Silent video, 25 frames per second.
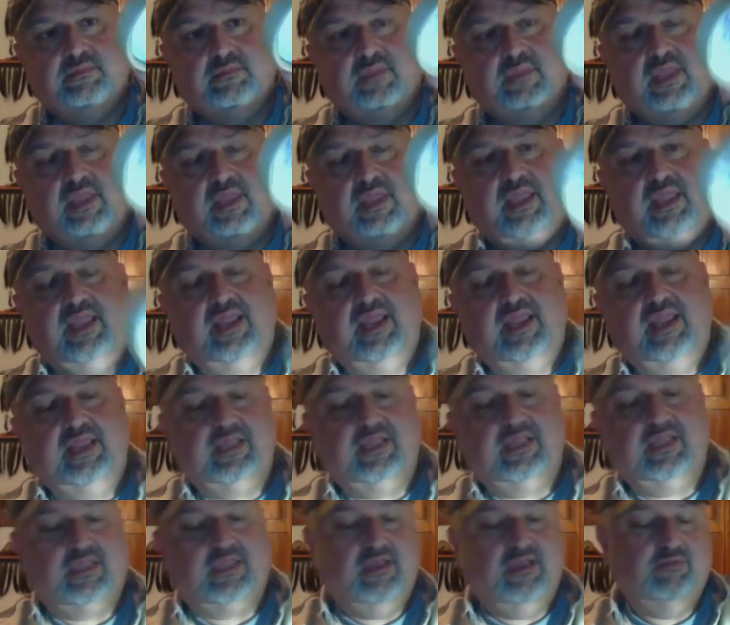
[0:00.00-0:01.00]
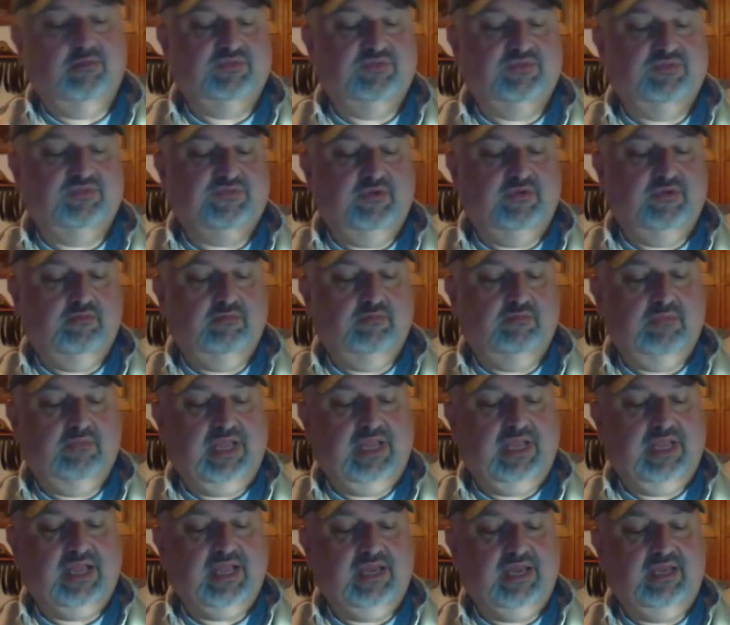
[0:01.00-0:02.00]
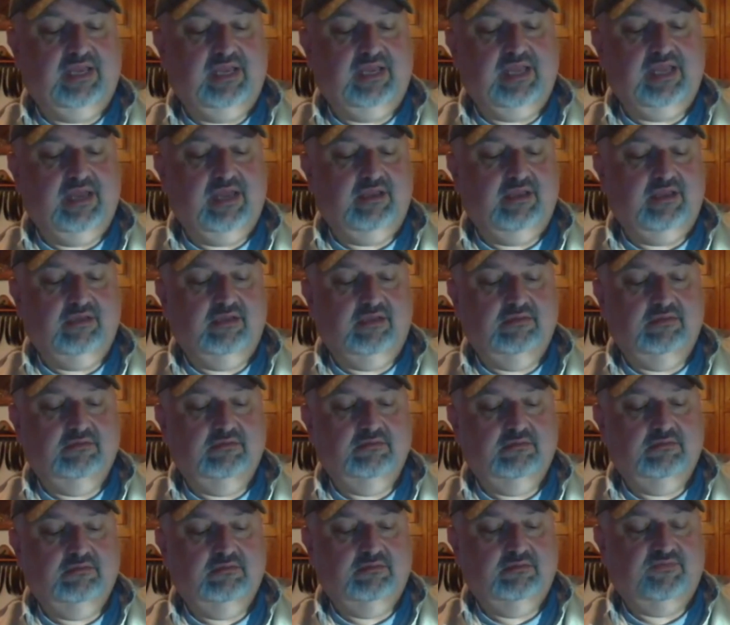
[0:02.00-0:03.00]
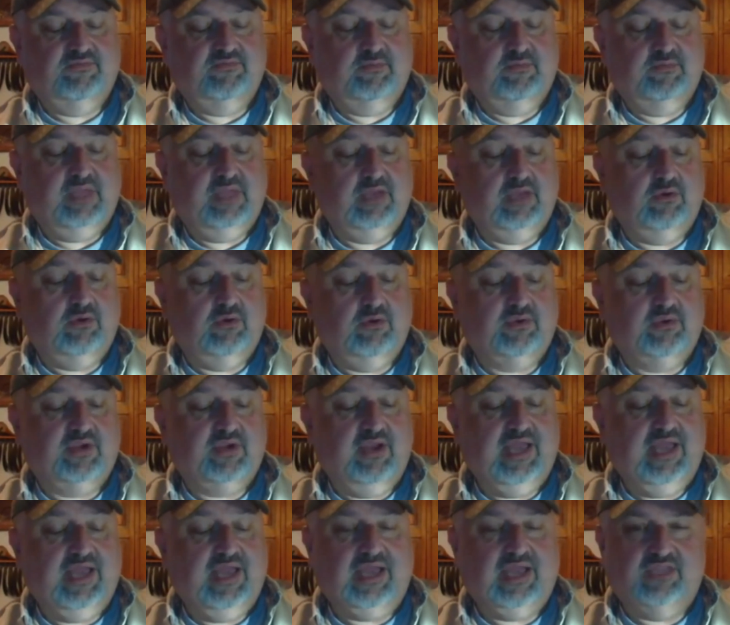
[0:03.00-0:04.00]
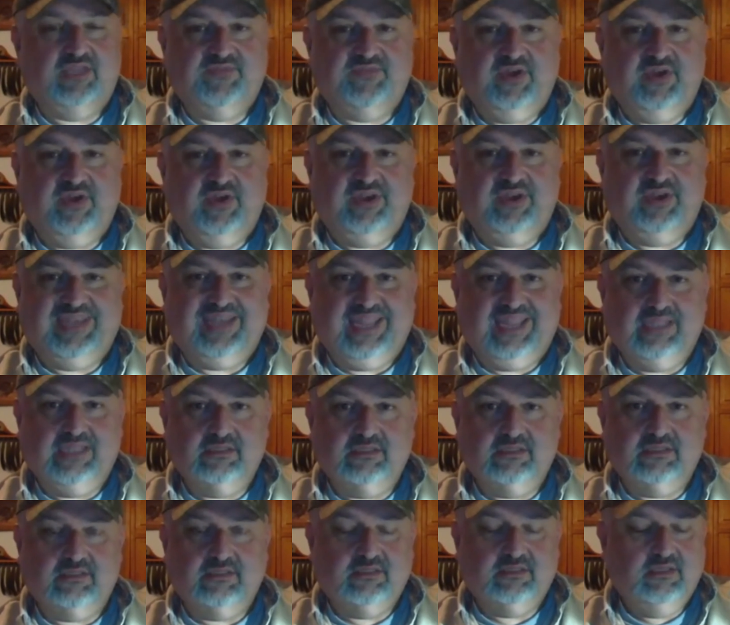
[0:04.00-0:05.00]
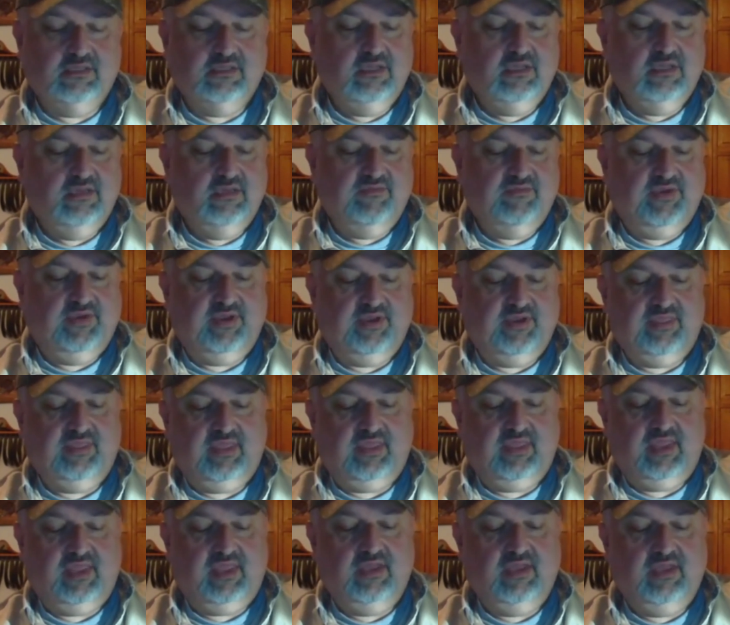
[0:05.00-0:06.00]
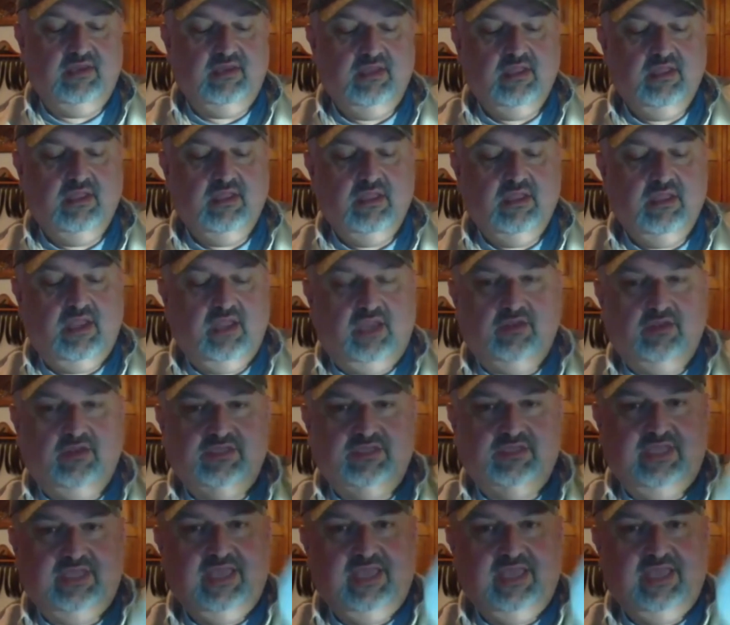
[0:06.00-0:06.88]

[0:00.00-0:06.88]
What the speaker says: And it comes from, I got it down North Carolina. It's very dense, very thin, and you can see